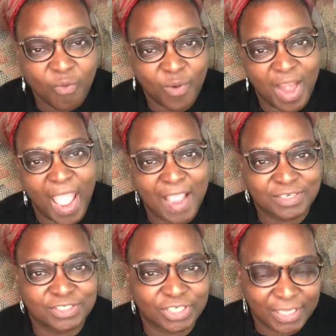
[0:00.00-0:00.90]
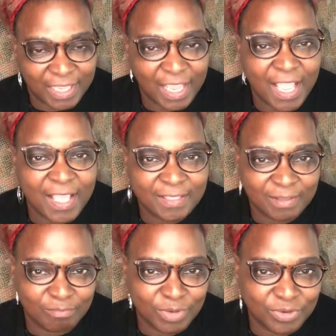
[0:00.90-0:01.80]
where actually
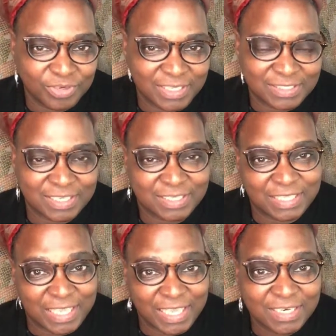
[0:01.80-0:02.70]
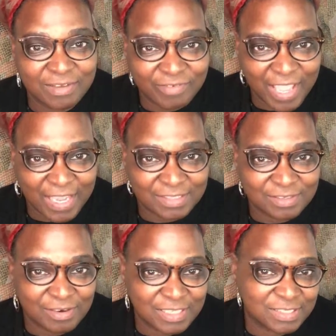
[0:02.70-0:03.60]
the moon is in the end of
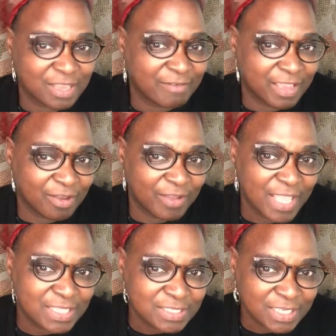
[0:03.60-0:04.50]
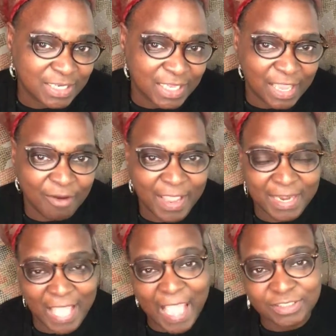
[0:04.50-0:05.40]
Cancer and it's going to go into Leo,
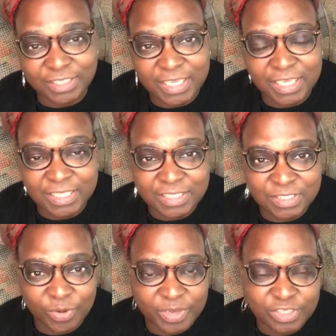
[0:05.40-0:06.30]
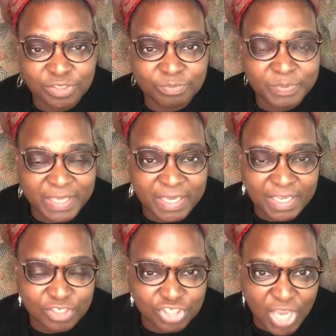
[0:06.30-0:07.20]
and actually it is going to be
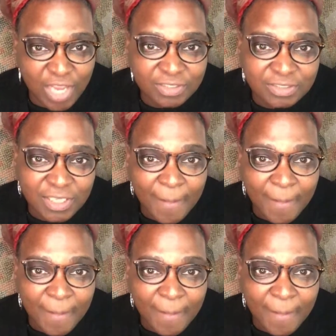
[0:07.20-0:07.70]
conjunct